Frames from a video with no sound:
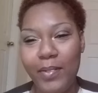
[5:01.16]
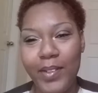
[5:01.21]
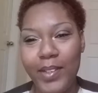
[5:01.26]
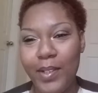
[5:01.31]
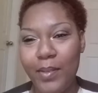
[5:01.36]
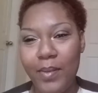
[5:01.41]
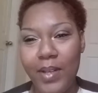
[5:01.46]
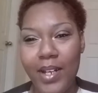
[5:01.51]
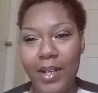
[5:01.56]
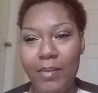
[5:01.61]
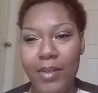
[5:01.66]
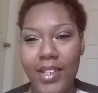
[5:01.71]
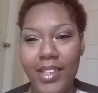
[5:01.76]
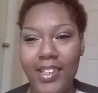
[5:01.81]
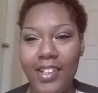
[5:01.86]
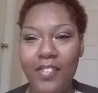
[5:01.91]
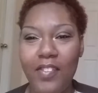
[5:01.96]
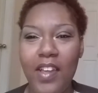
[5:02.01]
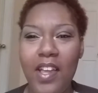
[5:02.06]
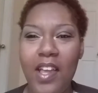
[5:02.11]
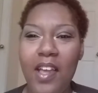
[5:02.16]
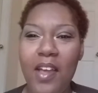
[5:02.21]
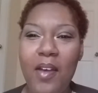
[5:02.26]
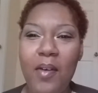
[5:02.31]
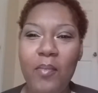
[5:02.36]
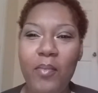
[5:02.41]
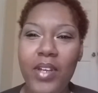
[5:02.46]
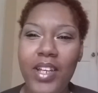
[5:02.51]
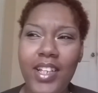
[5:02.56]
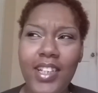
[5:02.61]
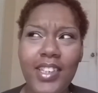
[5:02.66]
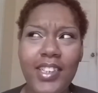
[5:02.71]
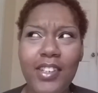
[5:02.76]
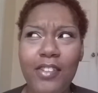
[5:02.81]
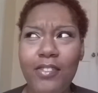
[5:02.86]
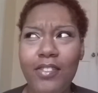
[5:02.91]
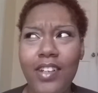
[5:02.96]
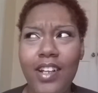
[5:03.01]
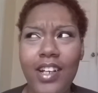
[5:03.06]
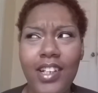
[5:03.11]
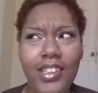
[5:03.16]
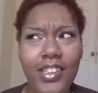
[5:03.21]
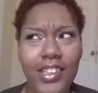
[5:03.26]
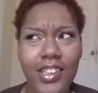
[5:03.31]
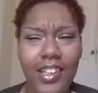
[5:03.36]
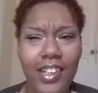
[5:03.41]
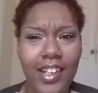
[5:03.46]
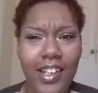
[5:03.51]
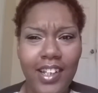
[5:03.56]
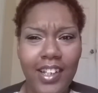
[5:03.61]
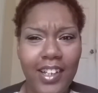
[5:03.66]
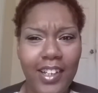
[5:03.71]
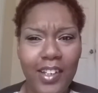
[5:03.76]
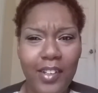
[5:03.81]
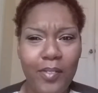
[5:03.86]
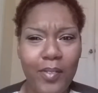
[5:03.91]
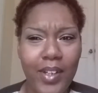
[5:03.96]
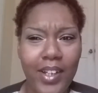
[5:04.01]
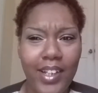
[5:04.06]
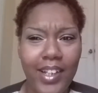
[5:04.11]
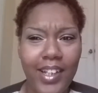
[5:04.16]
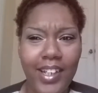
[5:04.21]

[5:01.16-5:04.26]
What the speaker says: was so mad at myself. But he's so nonchalant anyway.